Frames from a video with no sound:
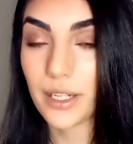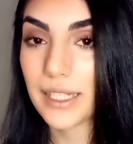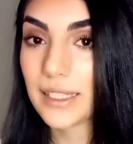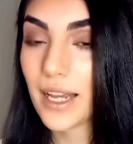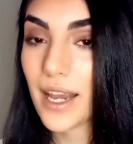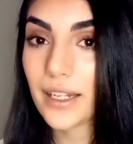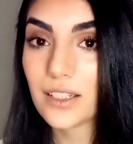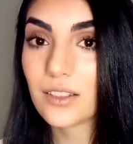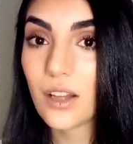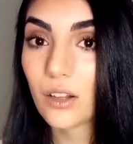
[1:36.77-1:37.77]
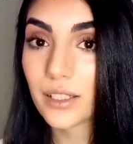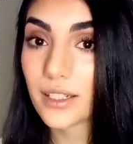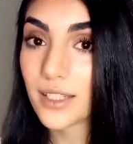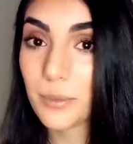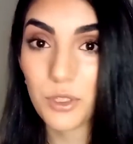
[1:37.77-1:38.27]
is that it is not
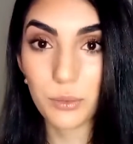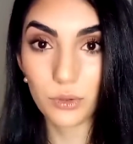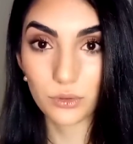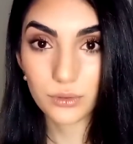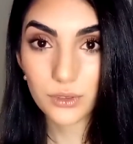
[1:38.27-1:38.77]
acceptable.